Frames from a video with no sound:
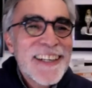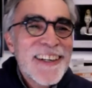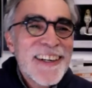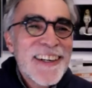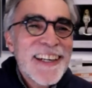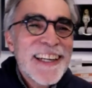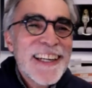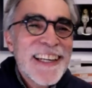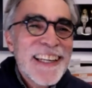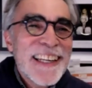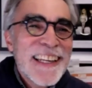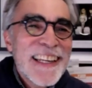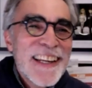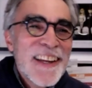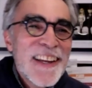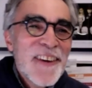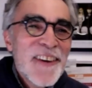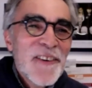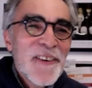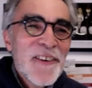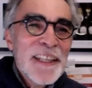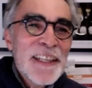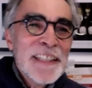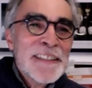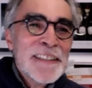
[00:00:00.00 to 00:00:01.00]
all right.
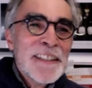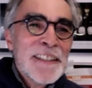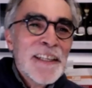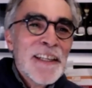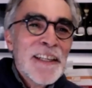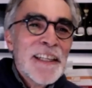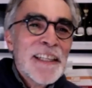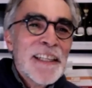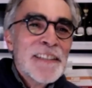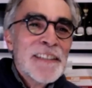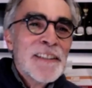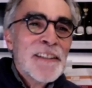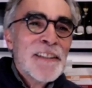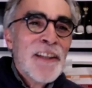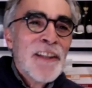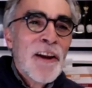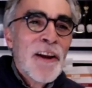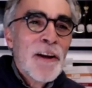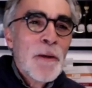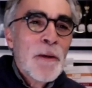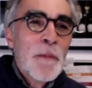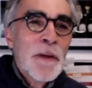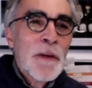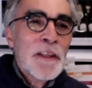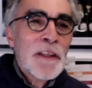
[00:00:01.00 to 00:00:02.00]
Well, let's uh let's
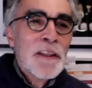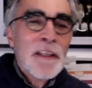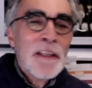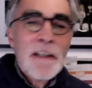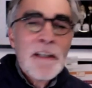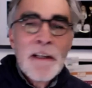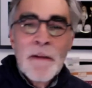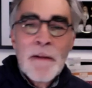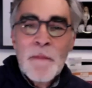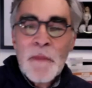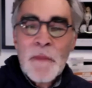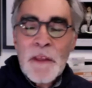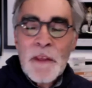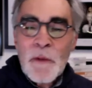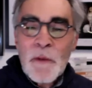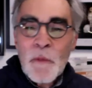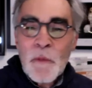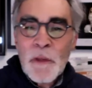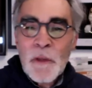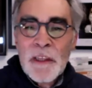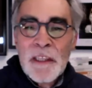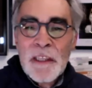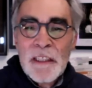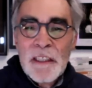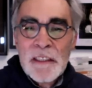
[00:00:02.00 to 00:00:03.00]
talk about the
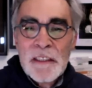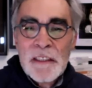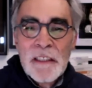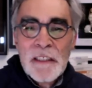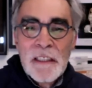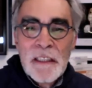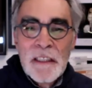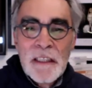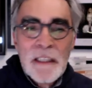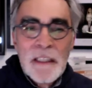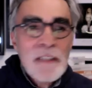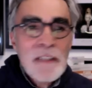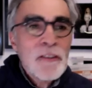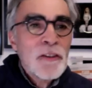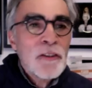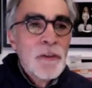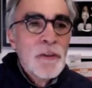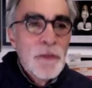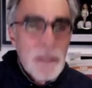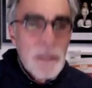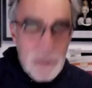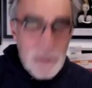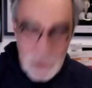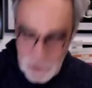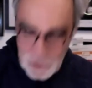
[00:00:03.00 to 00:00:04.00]
what this uh, this
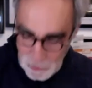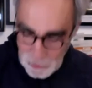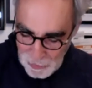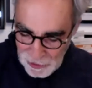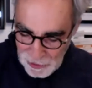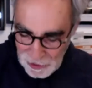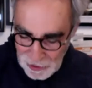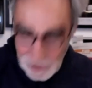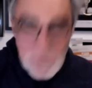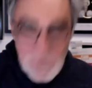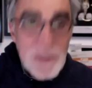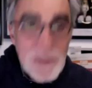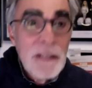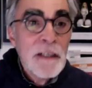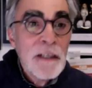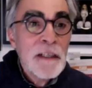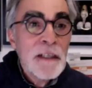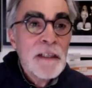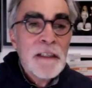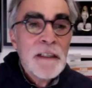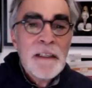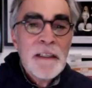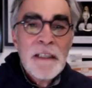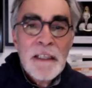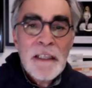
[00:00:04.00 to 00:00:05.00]
series is about. Let me
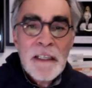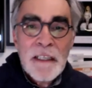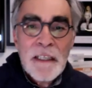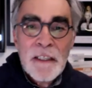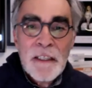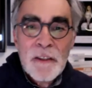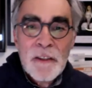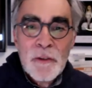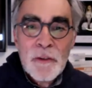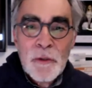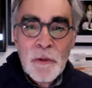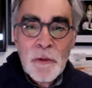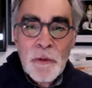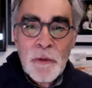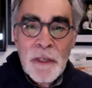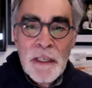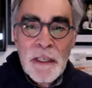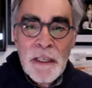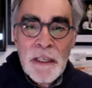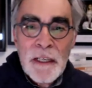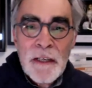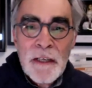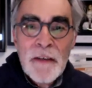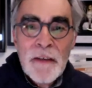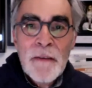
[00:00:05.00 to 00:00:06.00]
uh get to it right
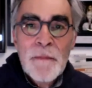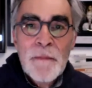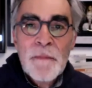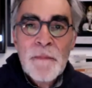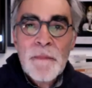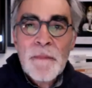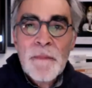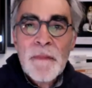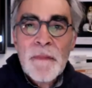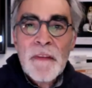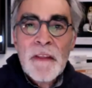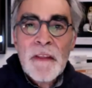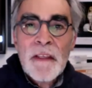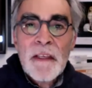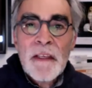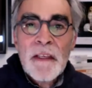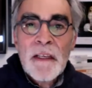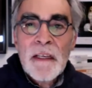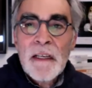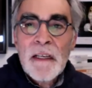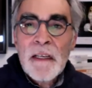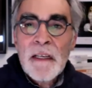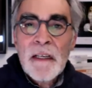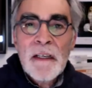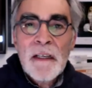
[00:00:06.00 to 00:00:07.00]
now.
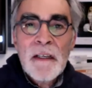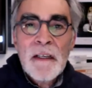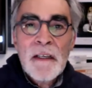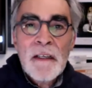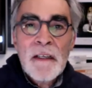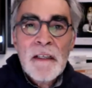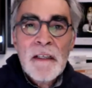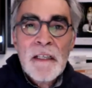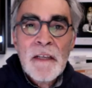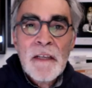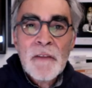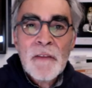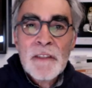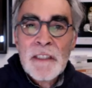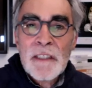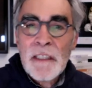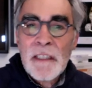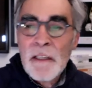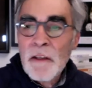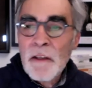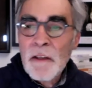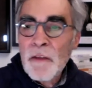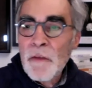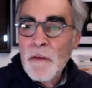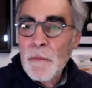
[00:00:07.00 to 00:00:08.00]
Uh, give us a
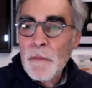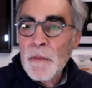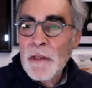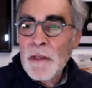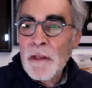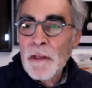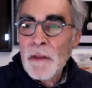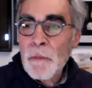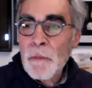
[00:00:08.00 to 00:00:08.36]
little bit of